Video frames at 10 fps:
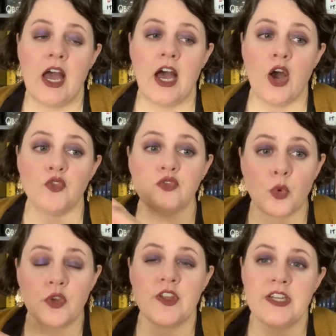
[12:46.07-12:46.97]
uh,
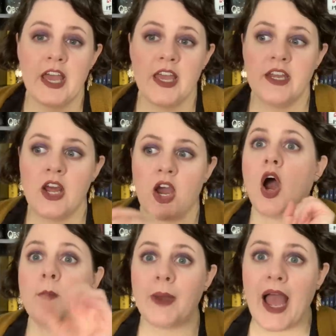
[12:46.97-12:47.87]
for the dead,
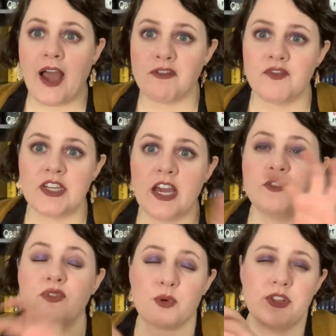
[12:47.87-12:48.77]
on behalf of the
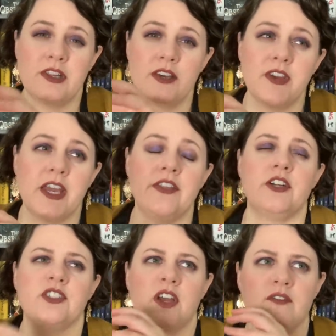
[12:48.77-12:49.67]
dead, for the living. And
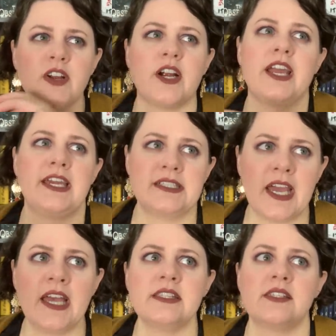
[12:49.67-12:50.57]
there's a very
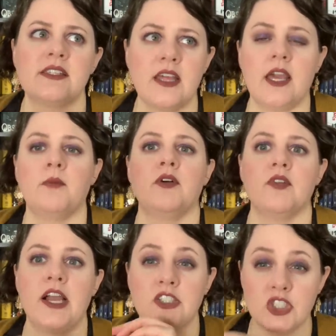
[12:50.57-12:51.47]
intense theme
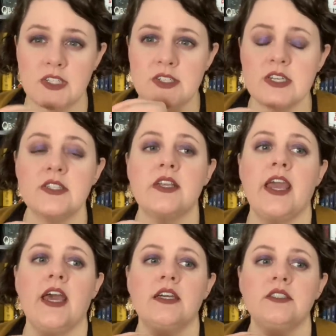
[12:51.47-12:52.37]
of like justice
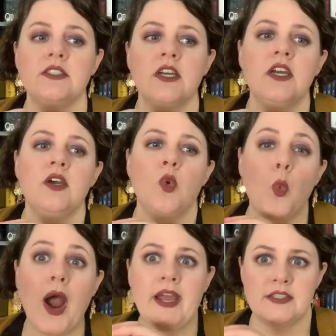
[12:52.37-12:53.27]
and
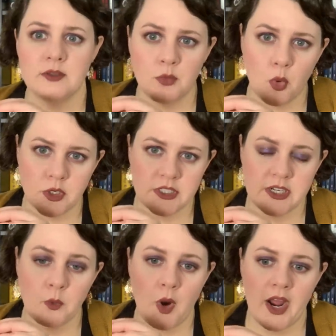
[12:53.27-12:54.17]
why it's
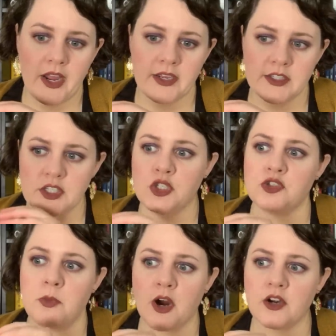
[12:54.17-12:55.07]
important and why it's a
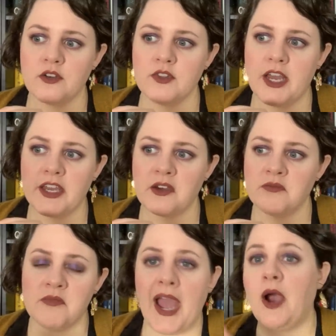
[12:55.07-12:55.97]
huge part of like
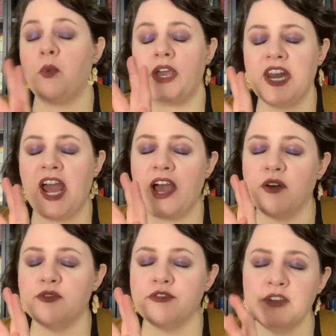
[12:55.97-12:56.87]
how we can
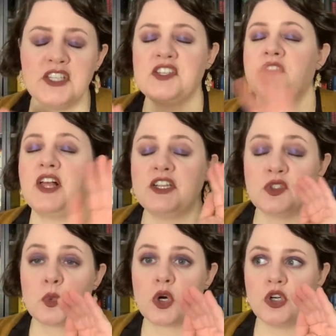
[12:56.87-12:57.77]
have a
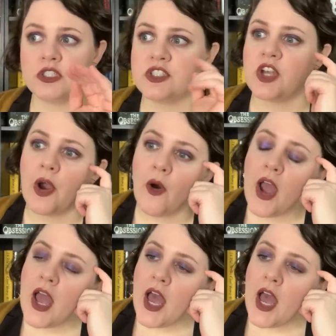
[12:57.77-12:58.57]
civilized world. So,